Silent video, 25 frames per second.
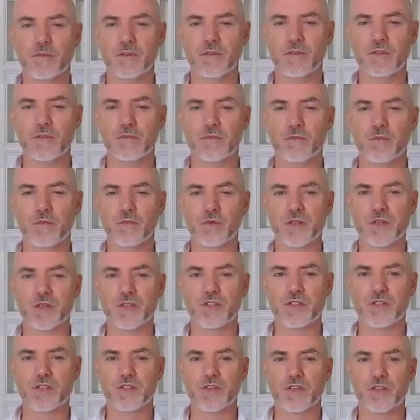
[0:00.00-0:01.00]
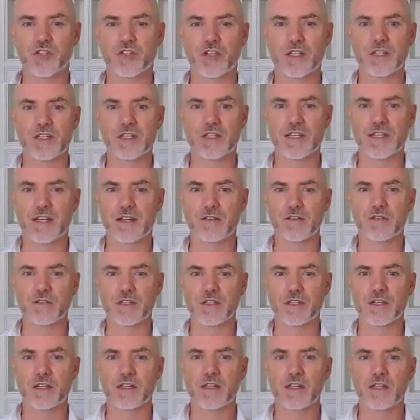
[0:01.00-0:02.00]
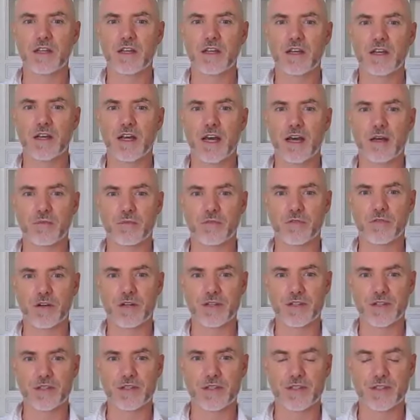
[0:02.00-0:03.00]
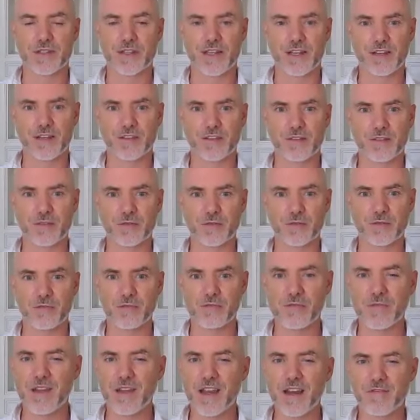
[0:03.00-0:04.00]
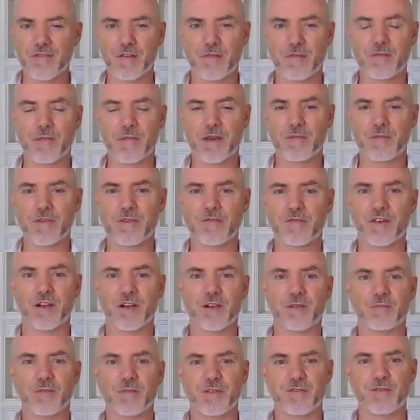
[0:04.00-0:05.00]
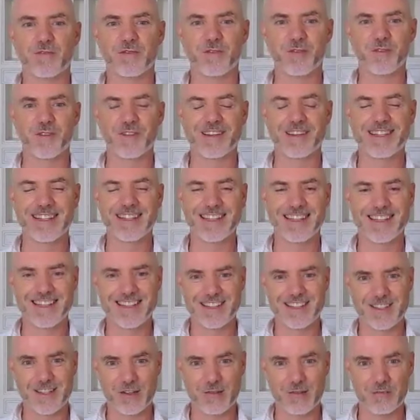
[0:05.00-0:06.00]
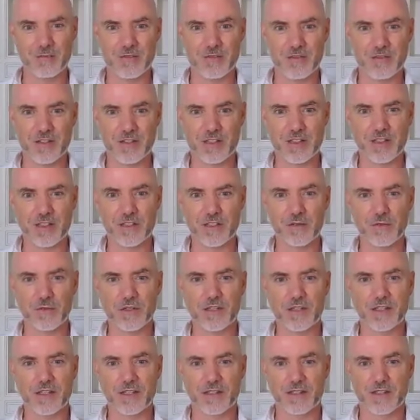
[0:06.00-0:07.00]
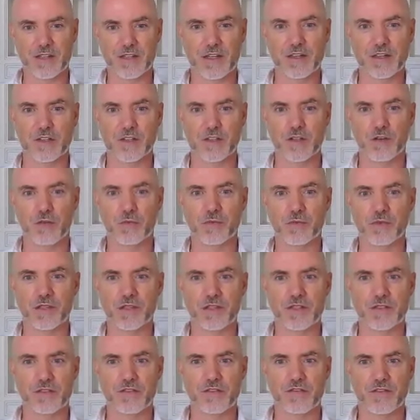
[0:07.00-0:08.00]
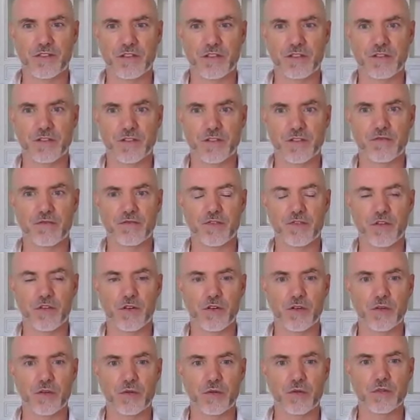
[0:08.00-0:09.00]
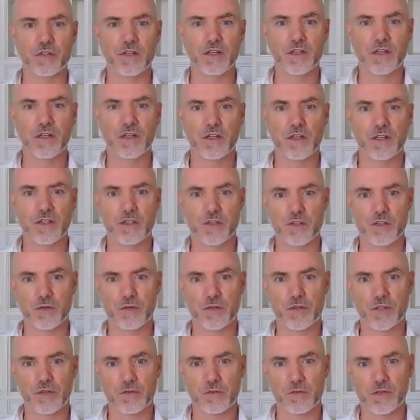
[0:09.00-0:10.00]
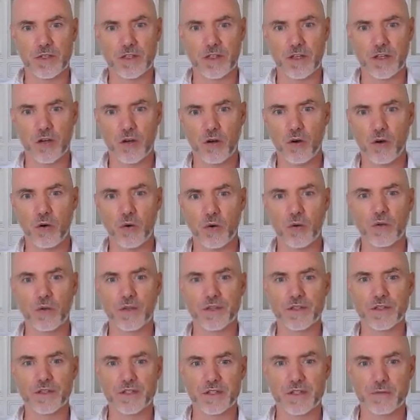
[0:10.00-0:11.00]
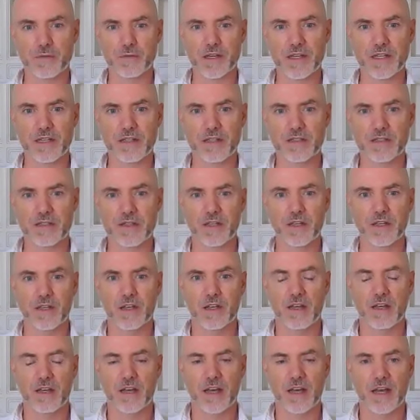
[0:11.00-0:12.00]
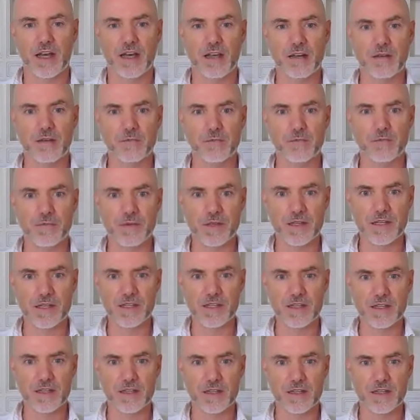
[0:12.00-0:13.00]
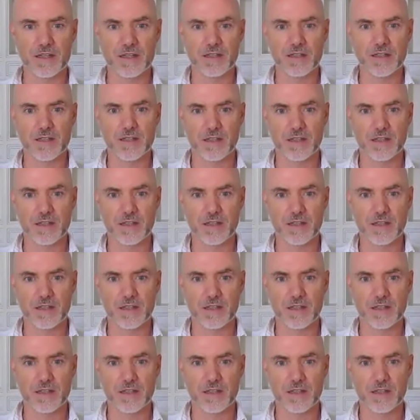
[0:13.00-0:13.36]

but with such integrity and presence that you never maybe felt before. So I'm really, really excited to open these fields up for you so we can really hold this space and be